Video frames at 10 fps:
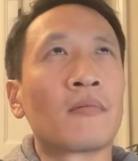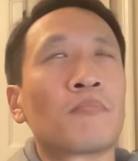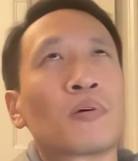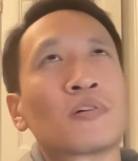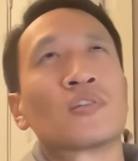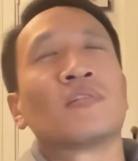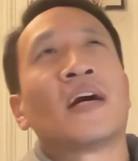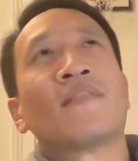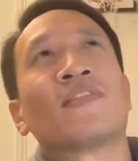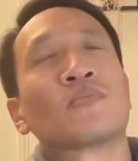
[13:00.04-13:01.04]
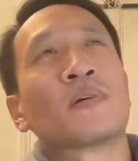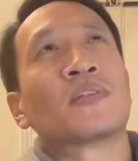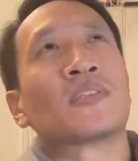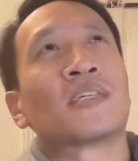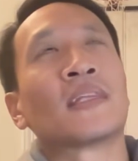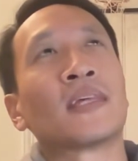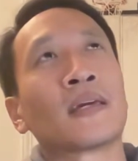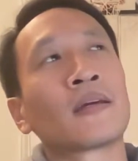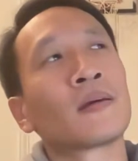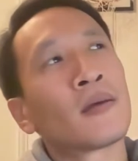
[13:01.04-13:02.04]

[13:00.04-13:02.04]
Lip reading: personal life experiences, I think